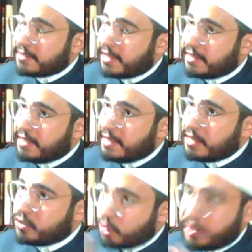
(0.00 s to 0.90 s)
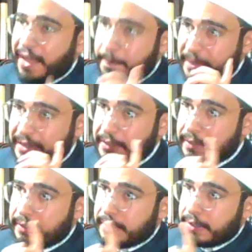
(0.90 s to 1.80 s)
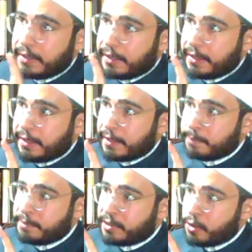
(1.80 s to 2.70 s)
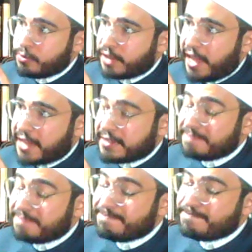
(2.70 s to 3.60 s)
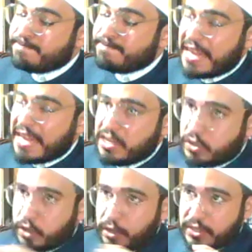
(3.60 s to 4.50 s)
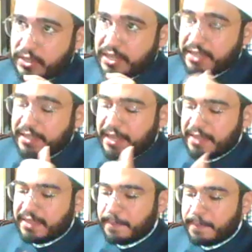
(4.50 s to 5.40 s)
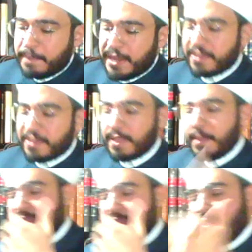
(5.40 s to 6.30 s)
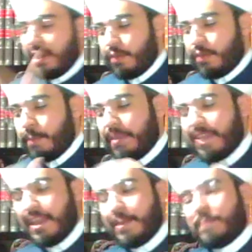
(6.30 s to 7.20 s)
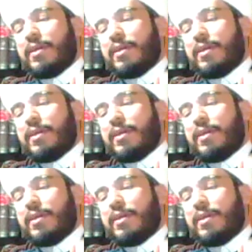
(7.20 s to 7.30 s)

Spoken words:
that he is not Hanbali. Because as many scholars said, in the Hanbali madhab and the other madhahib,